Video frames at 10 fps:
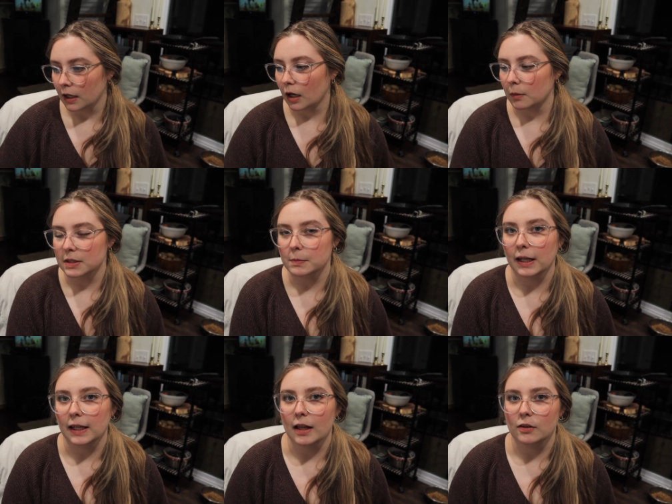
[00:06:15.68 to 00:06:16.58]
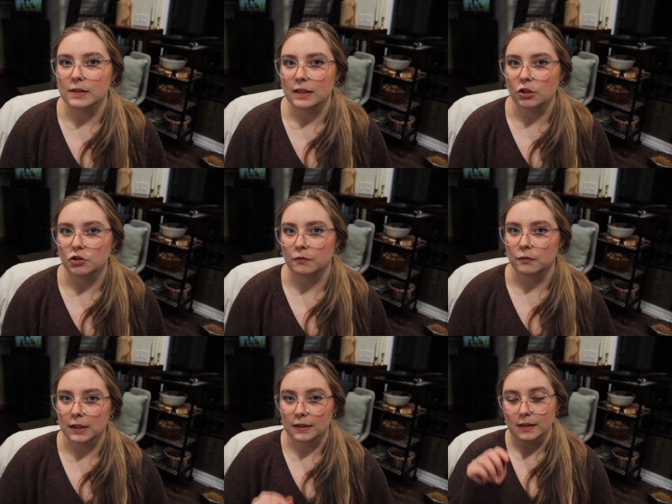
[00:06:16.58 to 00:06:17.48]
Um, it's by Kayla's Kitchen
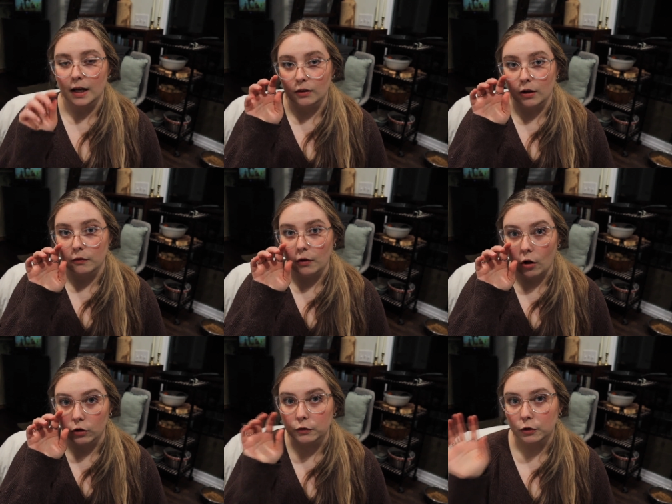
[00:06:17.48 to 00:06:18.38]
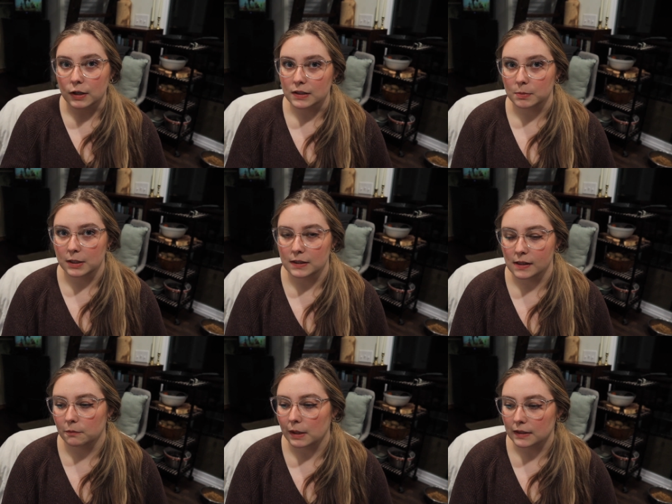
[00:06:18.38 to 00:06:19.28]
Fix. I love all of her recipes.
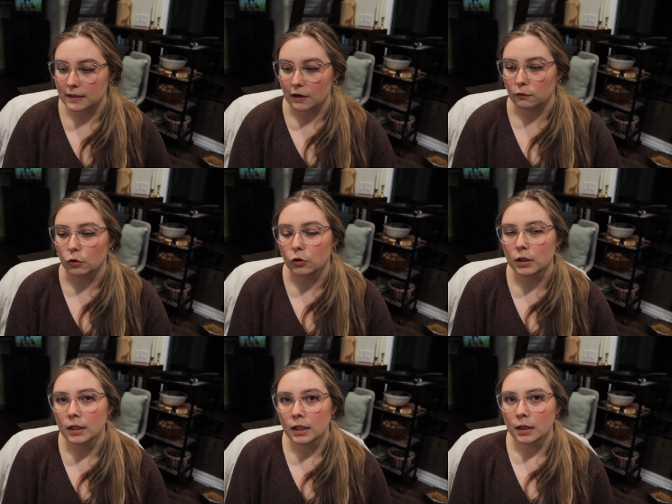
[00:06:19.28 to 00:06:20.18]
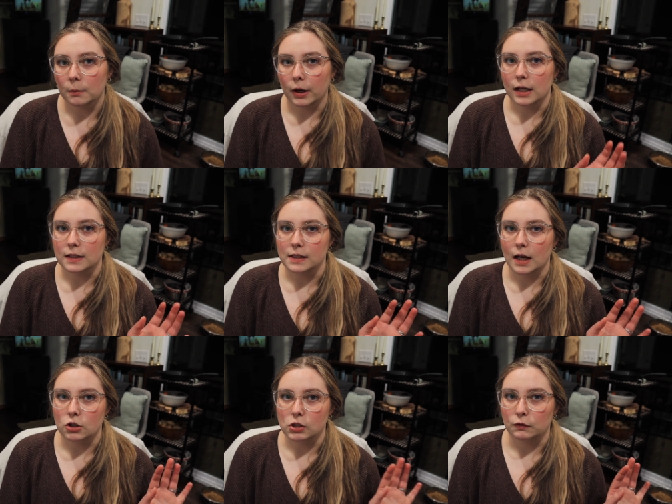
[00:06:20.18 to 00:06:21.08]
I've made several but
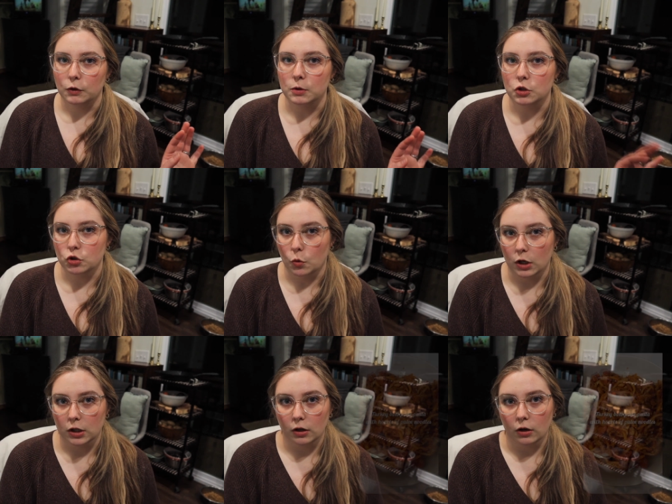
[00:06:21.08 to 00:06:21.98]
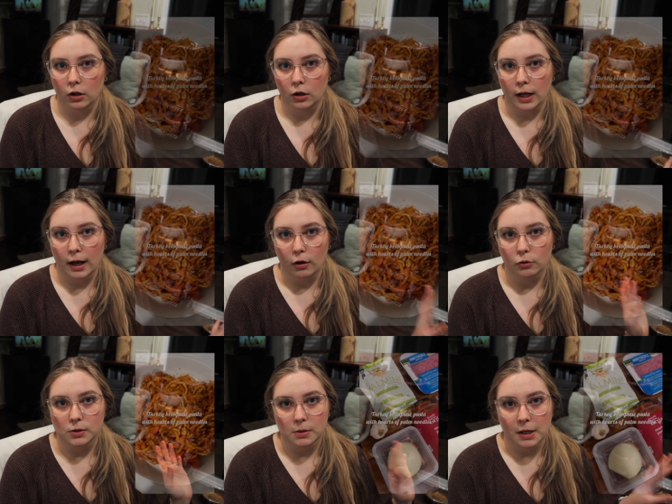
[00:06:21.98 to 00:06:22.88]
I just filmed a short on
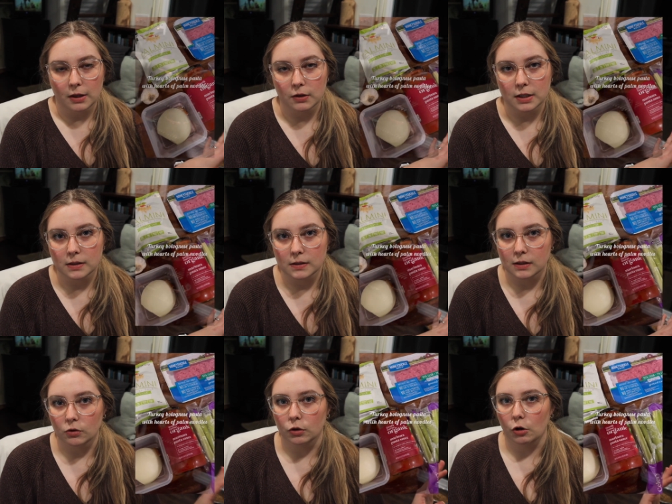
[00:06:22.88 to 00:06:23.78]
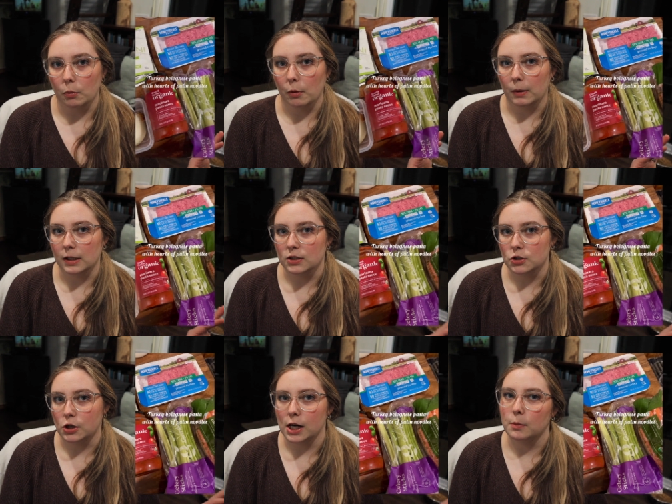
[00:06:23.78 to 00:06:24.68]
how to make this. It'll go up on my
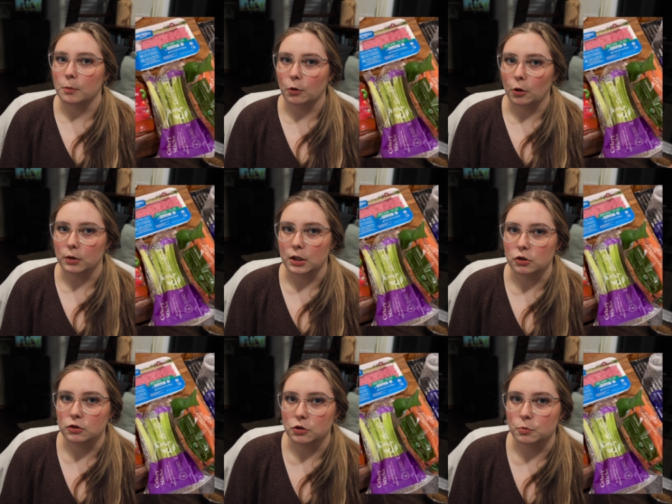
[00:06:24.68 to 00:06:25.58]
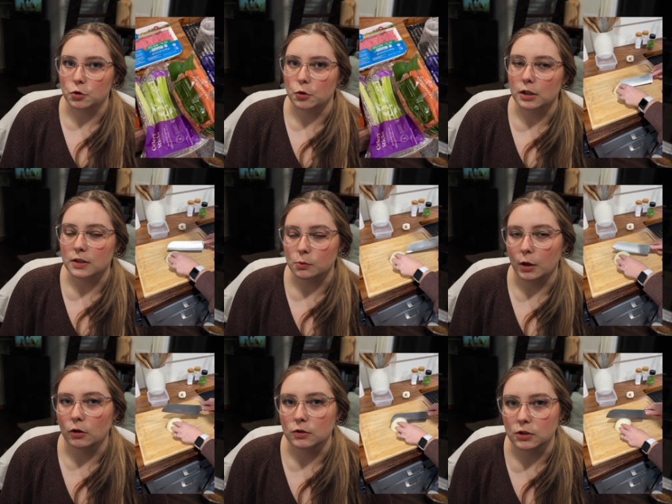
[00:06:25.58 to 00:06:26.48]
Instagram and probably YouTube short as
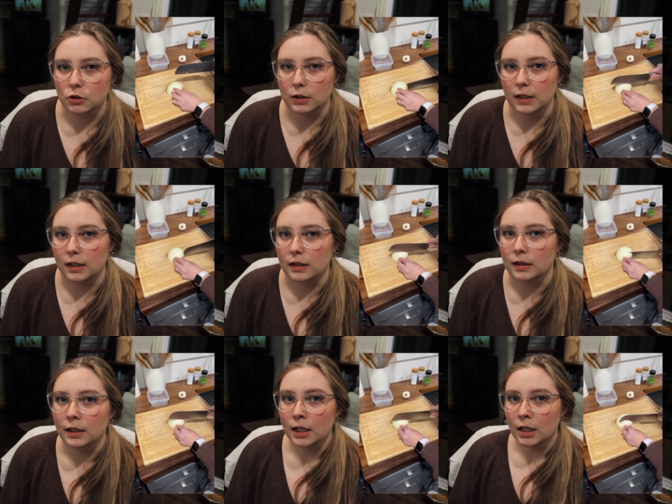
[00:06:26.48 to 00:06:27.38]
well, so you can